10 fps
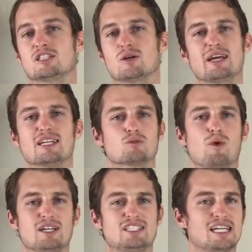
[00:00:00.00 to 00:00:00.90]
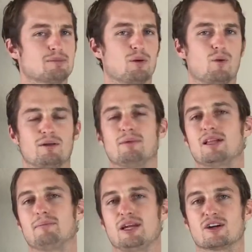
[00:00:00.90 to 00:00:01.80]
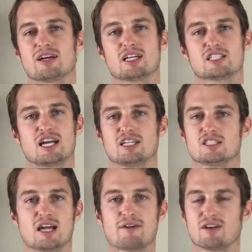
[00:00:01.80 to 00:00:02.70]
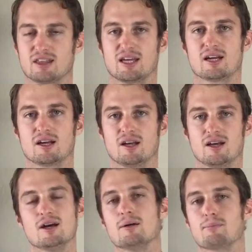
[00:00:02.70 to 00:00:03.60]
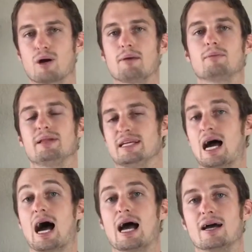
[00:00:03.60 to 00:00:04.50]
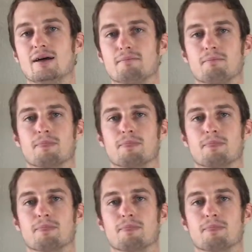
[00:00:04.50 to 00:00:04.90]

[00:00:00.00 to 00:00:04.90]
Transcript: So again, is one adjustment, 1 millimeter, going to change everything? Probably not.